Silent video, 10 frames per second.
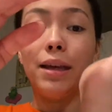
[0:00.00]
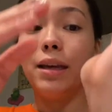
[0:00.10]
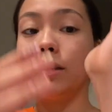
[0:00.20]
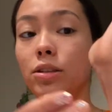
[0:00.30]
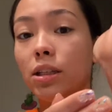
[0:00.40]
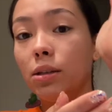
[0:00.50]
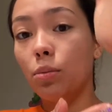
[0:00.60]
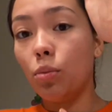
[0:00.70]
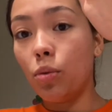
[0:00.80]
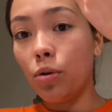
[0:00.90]
It's
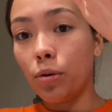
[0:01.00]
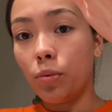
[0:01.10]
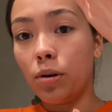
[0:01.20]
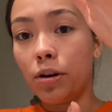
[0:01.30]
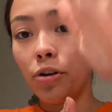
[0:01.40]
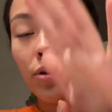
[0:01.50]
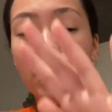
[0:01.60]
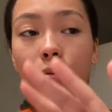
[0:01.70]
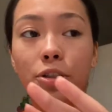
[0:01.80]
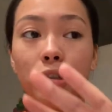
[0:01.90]
more watery,
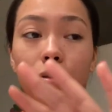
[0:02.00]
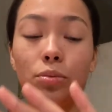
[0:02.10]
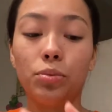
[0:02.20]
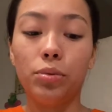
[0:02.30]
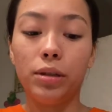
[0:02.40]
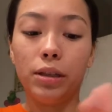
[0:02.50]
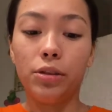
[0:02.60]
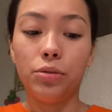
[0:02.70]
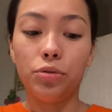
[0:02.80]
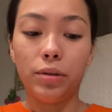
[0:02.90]
which is a really
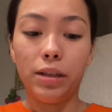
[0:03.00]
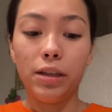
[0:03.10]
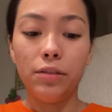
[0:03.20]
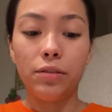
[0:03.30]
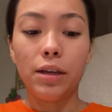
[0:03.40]
huge relief.